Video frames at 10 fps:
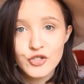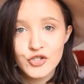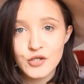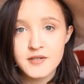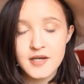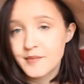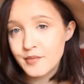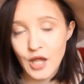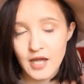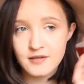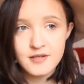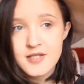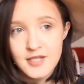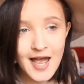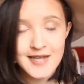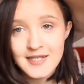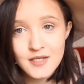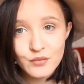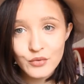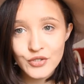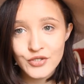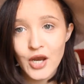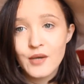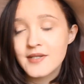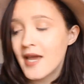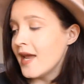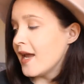as soon as I planned to head into Waterstones,